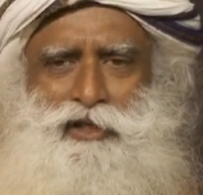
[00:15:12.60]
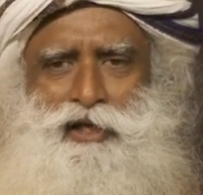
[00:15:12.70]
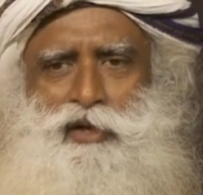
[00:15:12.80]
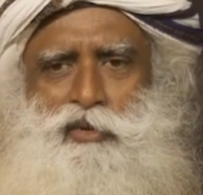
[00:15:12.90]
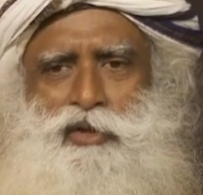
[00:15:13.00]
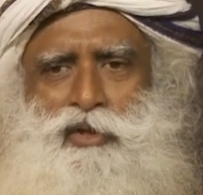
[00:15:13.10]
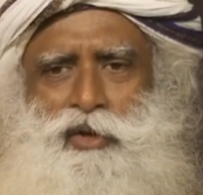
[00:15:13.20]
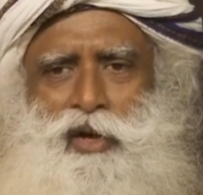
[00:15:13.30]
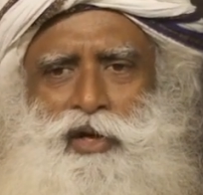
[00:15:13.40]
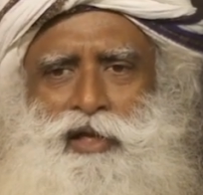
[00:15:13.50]
in your
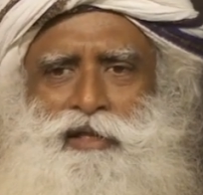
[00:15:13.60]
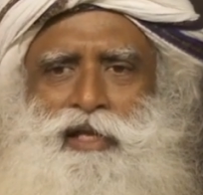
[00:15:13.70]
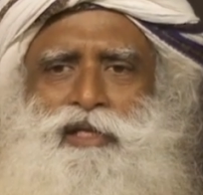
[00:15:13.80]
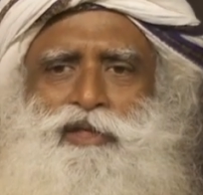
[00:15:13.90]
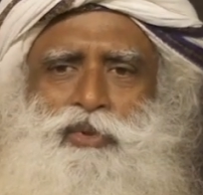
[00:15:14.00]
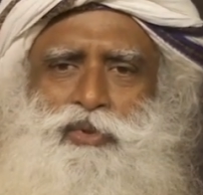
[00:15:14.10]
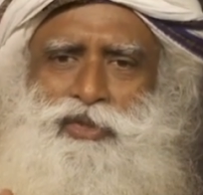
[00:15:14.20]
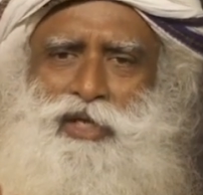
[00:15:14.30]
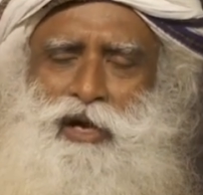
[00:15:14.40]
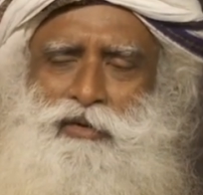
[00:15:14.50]
interiority. There is no
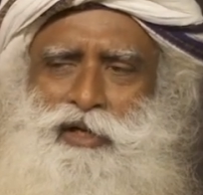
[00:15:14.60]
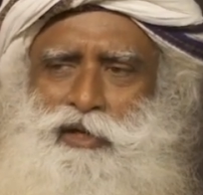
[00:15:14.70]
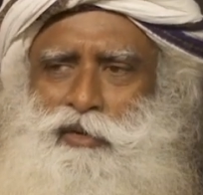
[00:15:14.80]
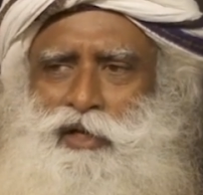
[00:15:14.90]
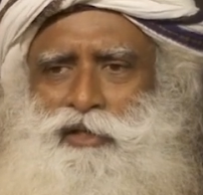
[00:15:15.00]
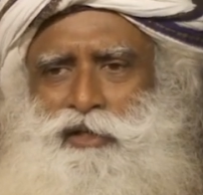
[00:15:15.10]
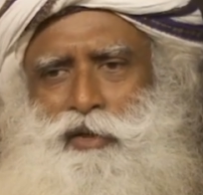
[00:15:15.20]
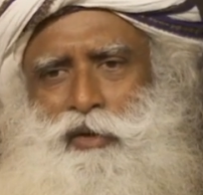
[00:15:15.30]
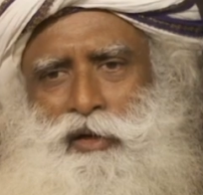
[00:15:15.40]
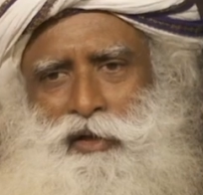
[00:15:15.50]
sound in your
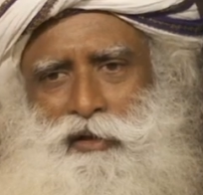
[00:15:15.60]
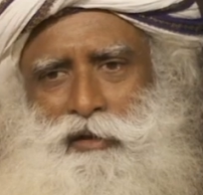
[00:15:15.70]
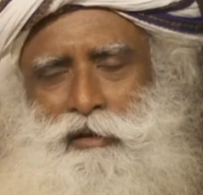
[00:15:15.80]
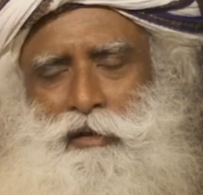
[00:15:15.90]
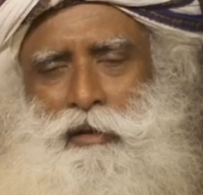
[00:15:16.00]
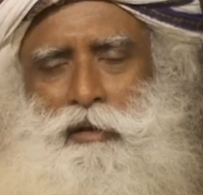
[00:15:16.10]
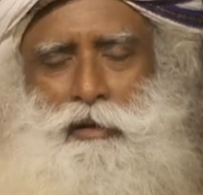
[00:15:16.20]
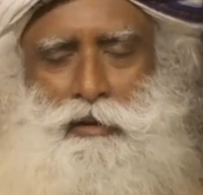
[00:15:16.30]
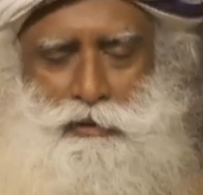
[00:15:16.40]
interiority. It is